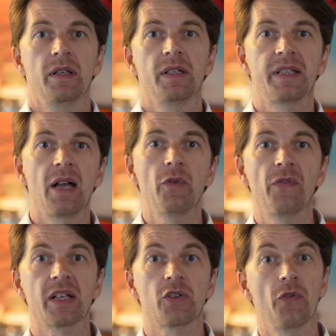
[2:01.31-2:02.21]
Sound
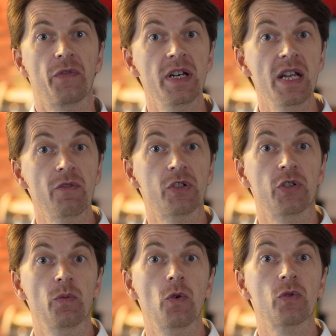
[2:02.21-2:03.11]
reflects off the nearest
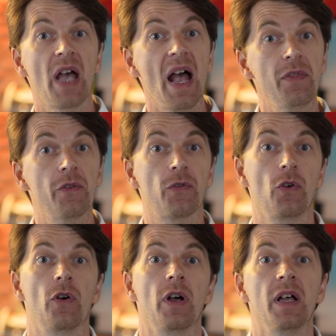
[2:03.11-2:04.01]
walls and the
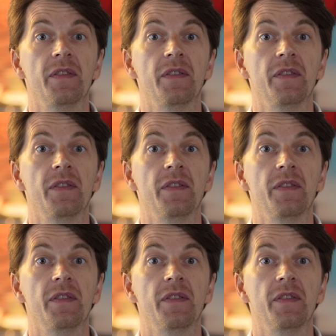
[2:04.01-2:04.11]
floor.